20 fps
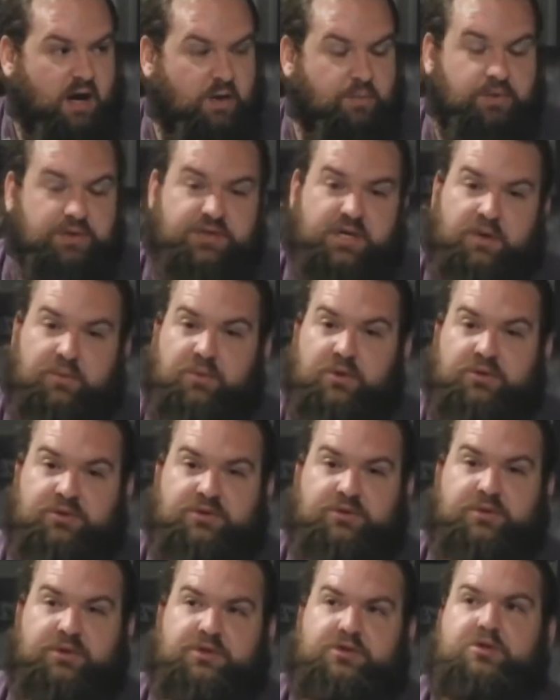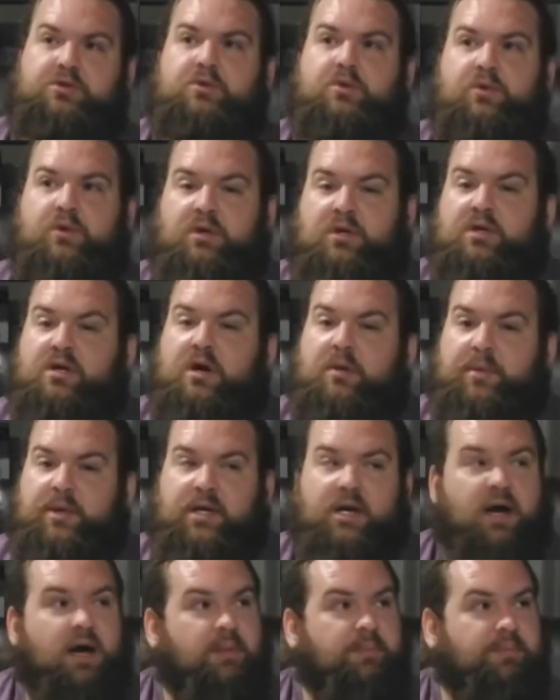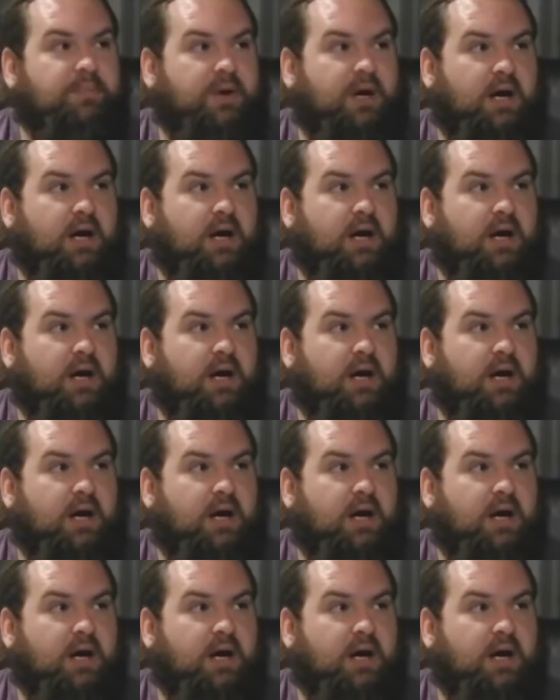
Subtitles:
which I will do a tour coming up.